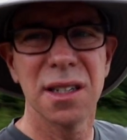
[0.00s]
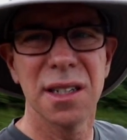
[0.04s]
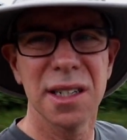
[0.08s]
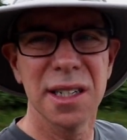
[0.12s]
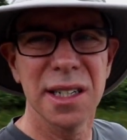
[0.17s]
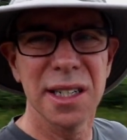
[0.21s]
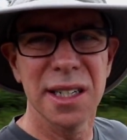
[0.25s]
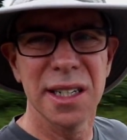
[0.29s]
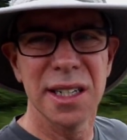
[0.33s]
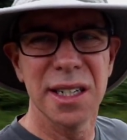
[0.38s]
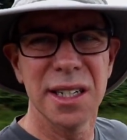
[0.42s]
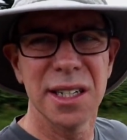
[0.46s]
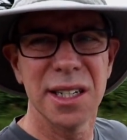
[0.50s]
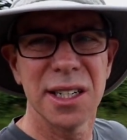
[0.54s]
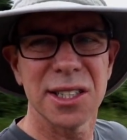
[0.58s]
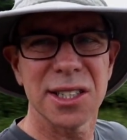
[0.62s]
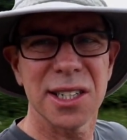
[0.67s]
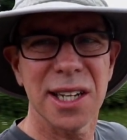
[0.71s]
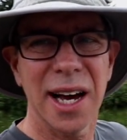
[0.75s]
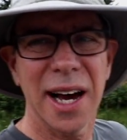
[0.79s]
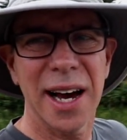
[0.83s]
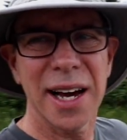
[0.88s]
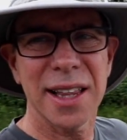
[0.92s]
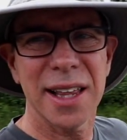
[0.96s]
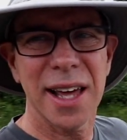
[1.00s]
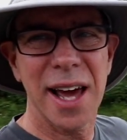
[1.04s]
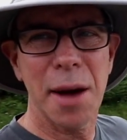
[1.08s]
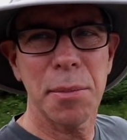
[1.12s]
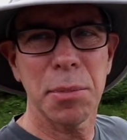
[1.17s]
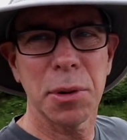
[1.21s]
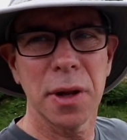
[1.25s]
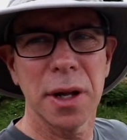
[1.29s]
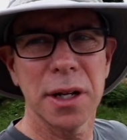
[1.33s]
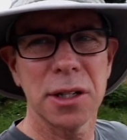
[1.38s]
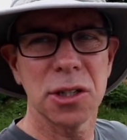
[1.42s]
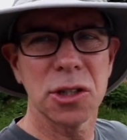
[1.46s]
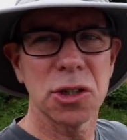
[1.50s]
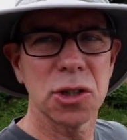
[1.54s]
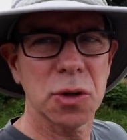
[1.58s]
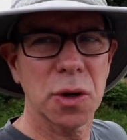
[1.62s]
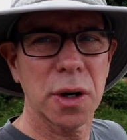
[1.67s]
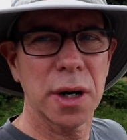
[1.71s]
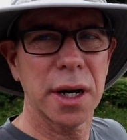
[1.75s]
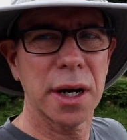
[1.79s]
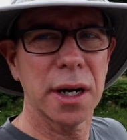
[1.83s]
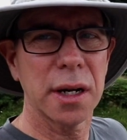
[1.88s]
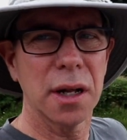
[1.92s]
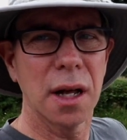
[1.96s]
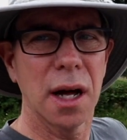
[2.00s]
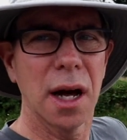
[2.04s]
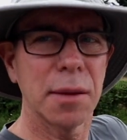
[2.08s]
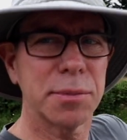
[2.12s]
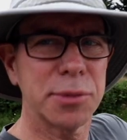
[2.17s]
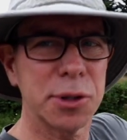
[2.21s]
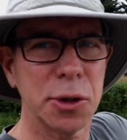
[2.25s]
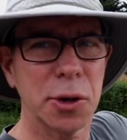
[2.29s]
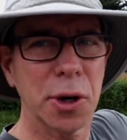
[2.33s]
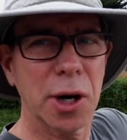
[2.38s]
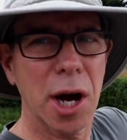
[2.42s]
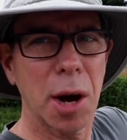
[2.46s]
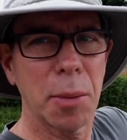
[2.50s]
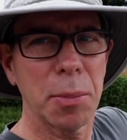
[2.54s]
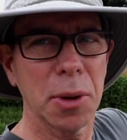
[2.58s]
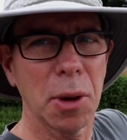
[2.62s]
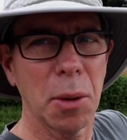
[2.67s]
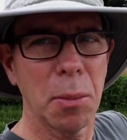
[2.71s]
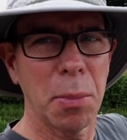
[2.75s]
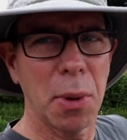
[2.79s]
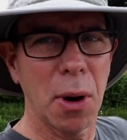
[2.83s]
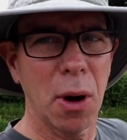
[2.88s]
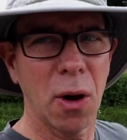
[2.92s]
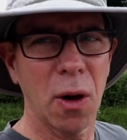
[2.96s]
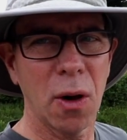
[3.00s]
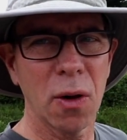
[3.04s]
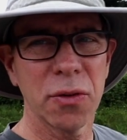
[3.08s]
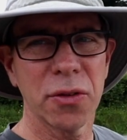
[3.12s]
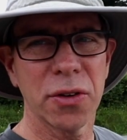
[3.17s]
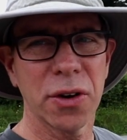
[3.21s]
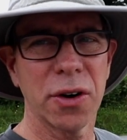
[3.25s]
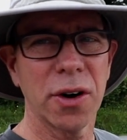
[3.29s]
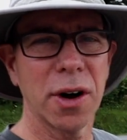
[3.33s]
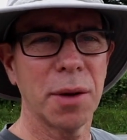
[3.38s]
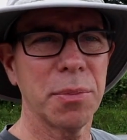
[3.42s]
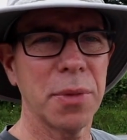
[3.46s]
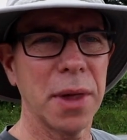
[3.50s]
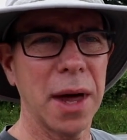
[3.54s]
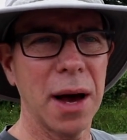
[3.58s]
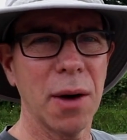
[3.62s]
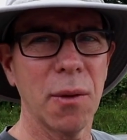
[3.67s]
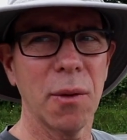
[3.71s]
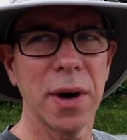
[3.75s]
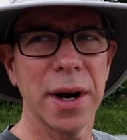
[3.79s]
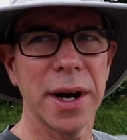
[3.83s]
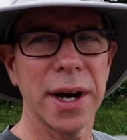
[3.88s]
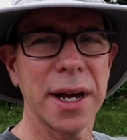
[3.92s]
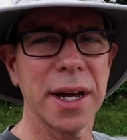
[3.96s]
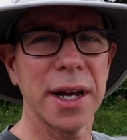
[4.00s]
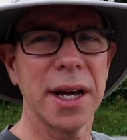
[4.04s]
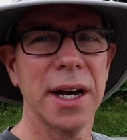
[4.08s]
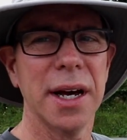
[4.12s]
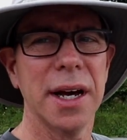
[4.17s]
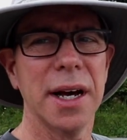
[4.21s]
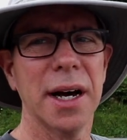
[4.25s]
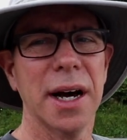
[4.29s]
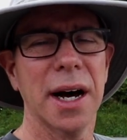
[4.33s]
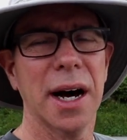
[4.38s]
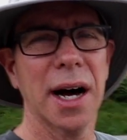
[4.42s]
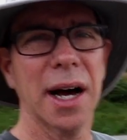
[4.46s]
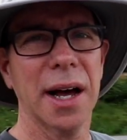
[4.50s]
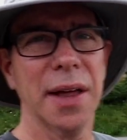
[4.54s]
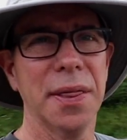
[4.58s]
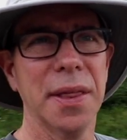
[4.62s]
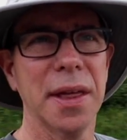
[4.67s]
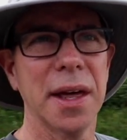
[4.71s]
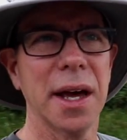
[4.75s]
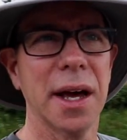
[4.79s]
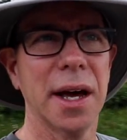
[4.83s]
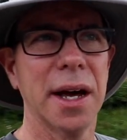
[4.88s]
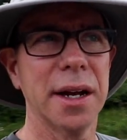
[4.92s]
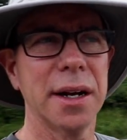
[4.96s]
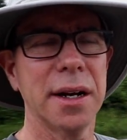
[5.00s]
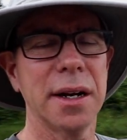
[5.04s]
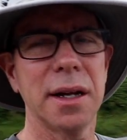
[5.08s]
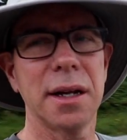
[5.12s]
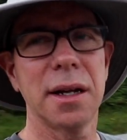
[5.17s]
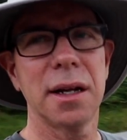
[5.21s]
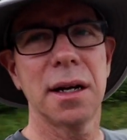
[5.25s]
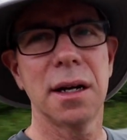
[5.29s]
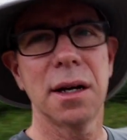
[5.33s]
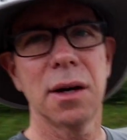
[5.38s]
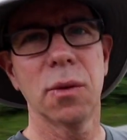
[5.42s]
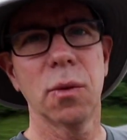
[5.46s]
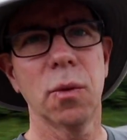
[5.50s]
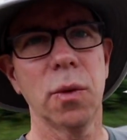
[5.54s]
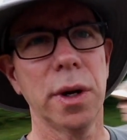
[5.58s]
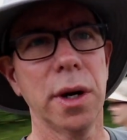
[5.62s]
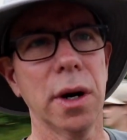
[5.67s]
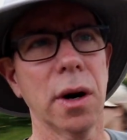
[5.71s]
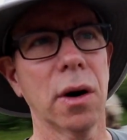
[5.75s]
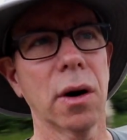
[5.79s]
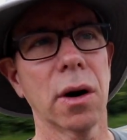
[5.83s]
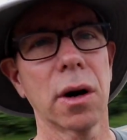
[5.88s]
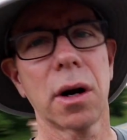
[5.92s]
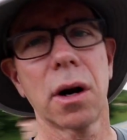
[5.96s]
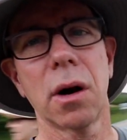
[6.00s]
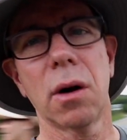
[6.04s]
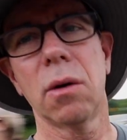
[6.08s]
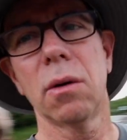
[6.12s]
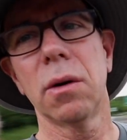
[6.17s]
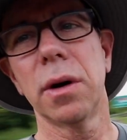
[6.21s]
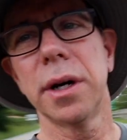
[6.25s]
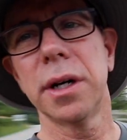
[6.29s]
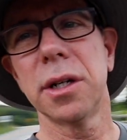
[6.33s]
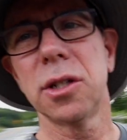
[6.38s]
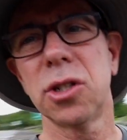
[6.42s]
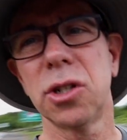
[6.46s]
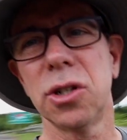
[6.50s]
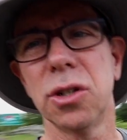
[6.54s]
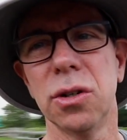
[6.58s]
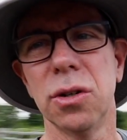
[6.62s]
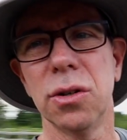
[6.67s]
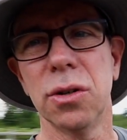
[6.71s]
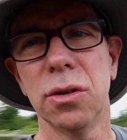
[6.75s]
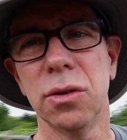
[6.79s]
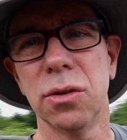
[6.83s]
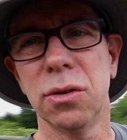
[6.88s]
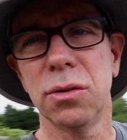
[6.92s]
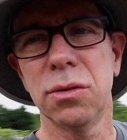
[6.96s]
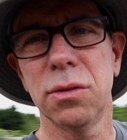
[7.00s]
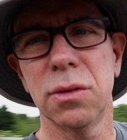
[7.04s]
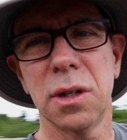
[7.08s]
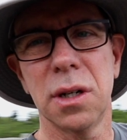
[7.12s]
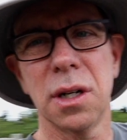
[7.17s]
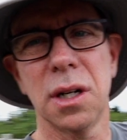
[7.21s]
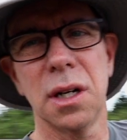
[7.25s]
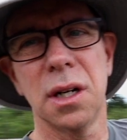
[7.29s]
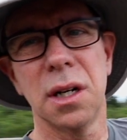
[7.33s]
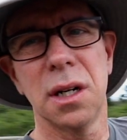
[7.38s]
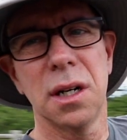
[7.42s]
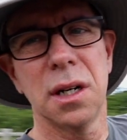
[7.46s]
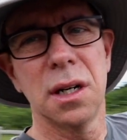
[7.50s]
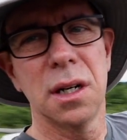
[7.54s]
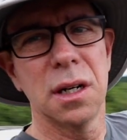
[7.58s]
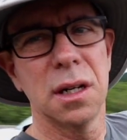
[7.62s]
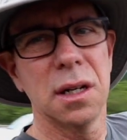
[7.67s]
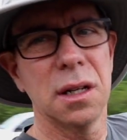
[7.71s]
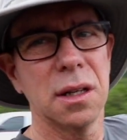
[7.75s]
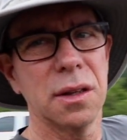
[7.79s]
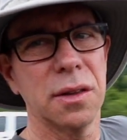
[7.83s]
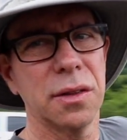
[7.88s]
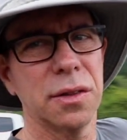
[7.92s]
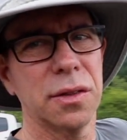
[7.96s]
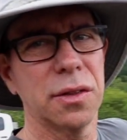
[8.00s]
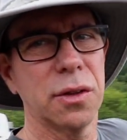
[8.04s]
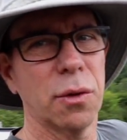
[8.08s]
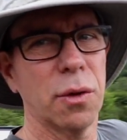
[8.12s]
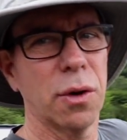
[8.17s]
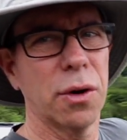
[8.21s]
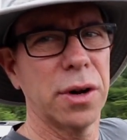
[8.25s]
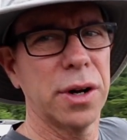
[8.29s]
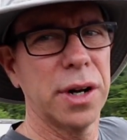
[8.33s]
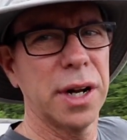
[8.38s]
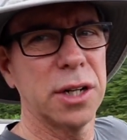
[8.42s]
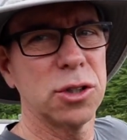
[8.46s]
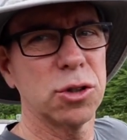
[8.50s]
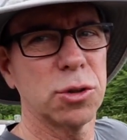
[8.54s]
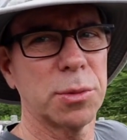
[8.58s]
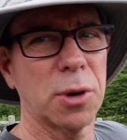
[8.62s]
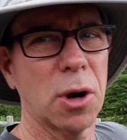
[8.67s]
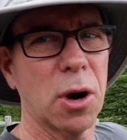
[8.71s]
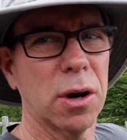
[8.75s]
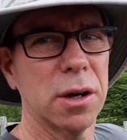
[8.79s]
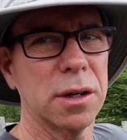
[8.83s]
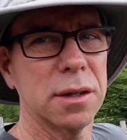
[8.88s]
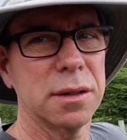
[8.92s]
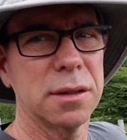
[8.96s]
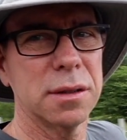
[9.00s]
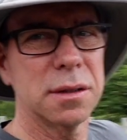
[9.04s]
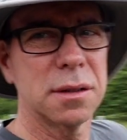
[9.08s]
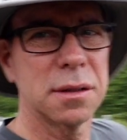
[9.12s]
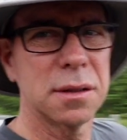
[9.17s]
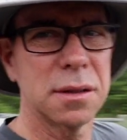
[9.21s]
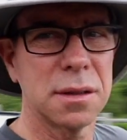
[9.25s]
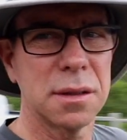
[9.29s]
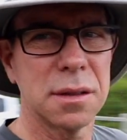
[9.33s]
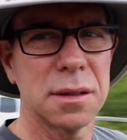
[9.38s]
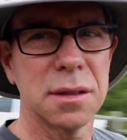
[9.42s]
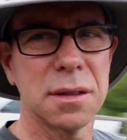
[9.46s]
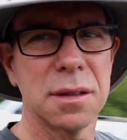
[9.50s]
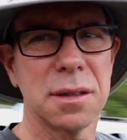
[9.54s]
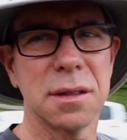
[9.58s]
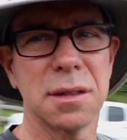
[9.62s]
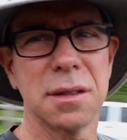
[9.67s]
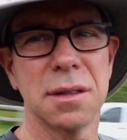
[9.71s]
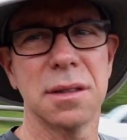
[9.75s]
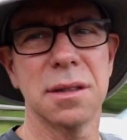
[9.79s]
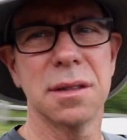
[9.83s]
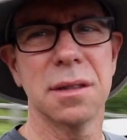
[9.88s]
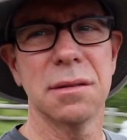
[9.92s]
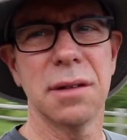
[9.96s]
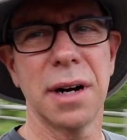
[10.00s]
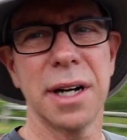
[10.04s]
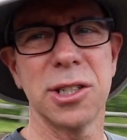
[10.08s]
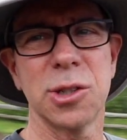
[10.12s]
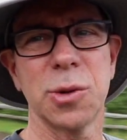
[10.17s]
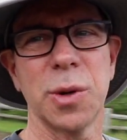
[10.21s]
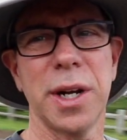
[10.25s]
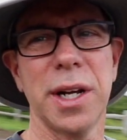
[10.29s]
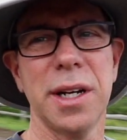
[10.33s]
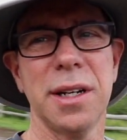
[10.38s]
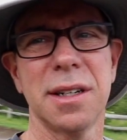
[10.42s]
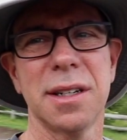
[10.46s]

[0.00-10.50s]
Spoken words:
is to hike the Appalachian Trail up to a couple of balds that are up that way. And then we are going to the rhododendron garden. Right, sweetie?